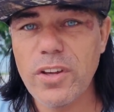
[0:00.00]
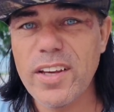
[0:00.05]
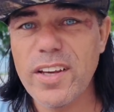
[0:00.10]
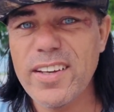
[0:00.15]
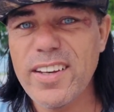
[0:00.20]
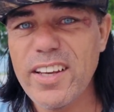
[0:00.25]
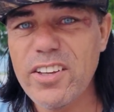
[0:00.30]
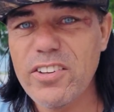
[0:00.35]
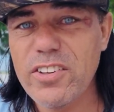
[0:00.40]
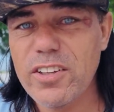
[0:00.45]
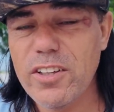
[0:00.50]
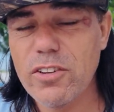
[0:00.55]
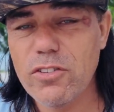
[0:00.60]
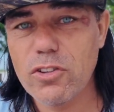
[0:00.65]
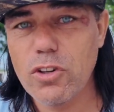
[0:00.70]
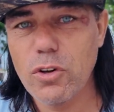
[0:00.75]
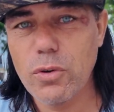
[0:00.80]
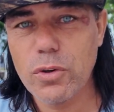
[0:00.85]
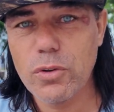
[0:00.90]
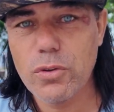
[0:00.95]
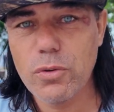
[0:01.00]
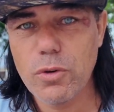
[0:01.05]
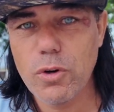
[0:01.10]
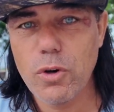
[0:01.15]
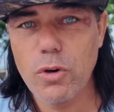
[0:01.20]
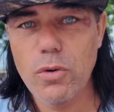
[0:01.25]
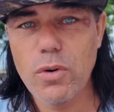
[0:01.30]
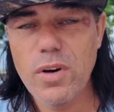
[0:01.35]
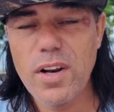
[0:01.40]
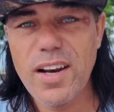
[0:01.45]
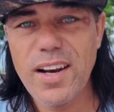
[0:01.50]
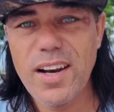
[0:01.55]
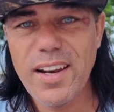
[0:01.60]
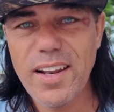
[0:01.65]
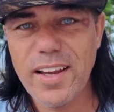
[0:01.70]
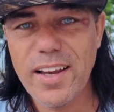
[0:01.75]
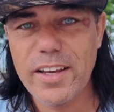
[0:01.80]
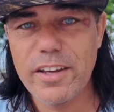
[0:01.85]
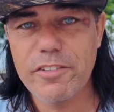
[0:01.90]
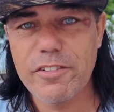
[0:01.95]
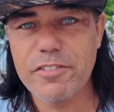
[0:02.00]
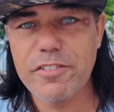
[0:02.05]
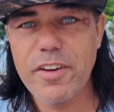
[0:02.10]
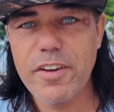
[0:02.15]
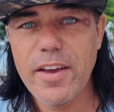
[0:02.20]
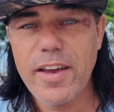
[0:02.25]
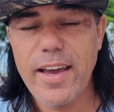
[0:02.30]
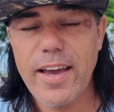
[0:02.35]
Ignition is going to go live.